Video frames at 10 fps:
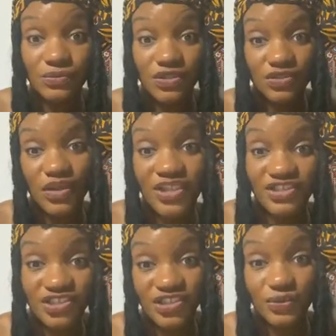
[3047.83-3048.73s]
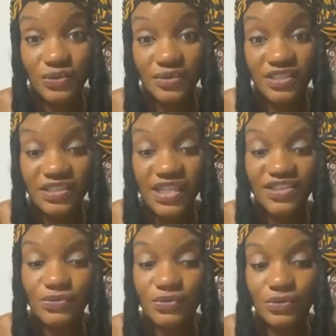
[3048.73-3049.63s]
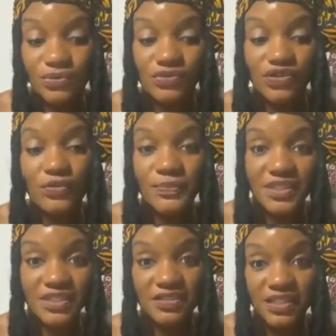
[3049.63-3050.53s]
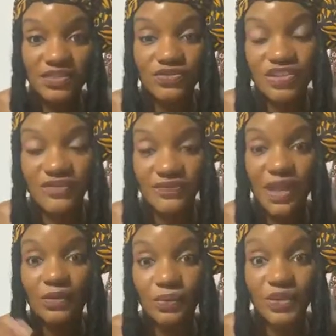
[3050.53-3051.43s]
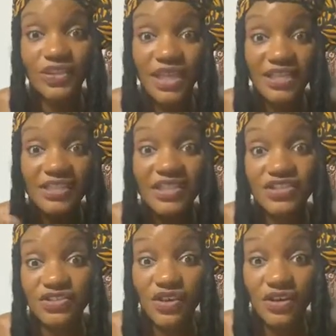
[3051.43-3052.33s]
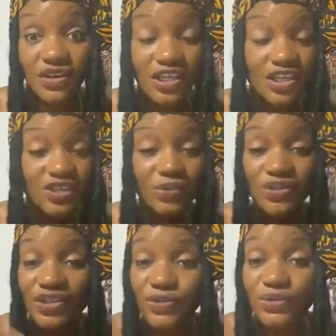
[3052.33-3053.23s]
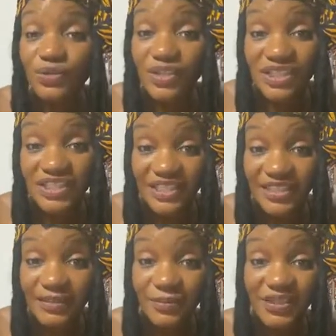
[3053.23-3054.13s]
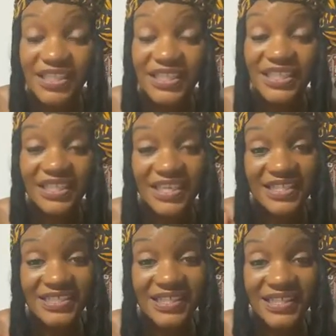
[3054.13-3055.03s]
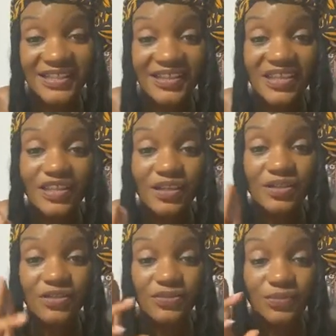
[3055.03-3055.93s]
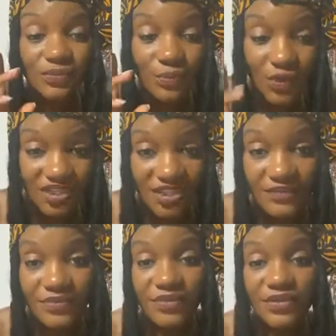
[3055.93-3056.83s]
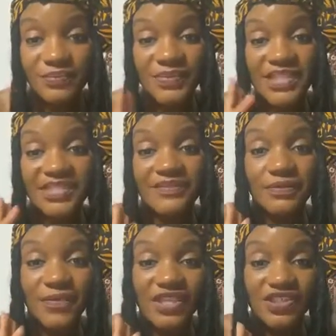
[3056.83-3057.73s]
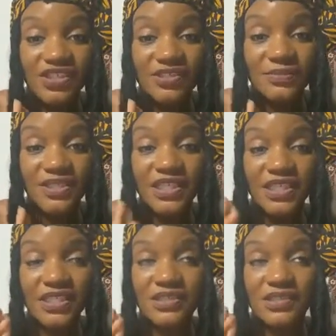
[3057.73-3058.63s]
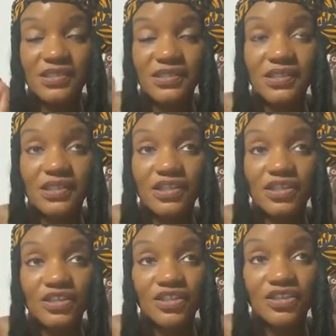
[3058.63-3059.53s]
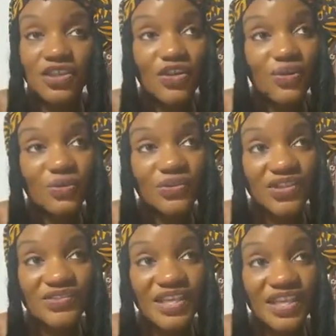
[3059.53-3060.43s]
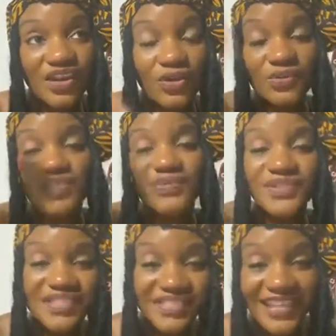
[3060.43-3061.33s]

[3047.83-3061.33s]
astrology or this actual serpent energy and following where the constellations are. You can Google anything. But again, like I said, watch out for misinformation because, they'll say, oh, this was